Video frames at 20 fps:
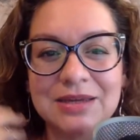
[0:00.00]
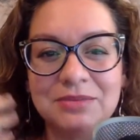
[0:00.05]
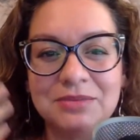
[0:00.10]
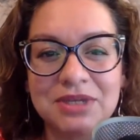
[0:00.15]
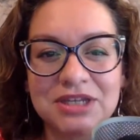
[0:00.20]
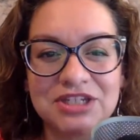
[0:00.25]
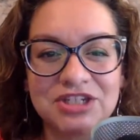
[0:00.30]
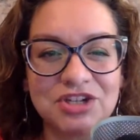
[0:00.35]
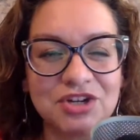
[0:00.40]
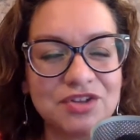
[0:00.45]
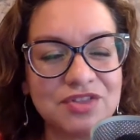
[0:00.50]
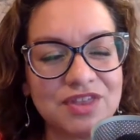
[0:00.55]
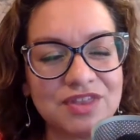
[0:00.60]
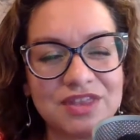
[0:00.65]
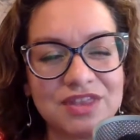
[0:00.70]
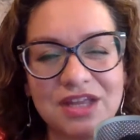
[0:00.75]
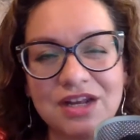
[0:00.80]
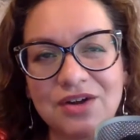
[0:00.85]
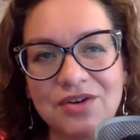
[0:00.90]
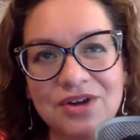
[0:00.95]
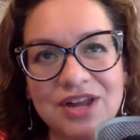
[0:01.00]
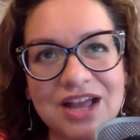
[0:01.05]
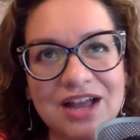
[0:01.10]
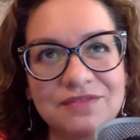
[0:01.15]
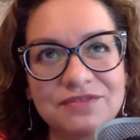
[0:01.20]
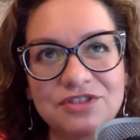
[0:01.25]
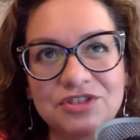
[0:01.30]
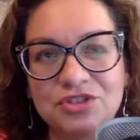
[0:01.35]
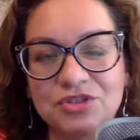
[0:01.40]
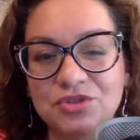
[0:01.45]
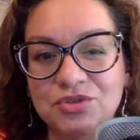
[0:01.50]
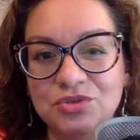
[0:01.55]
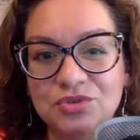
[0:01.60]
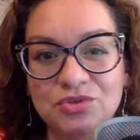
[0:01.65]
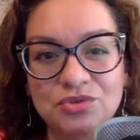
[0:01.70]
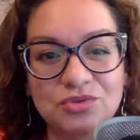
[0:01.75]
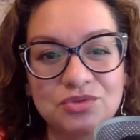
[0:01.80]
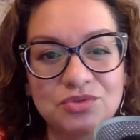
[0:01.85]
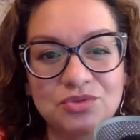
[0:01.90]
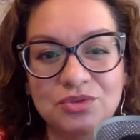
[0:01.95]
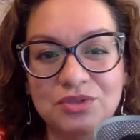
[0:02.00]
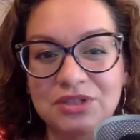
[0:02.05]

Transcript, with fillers: make sure that they don't have to,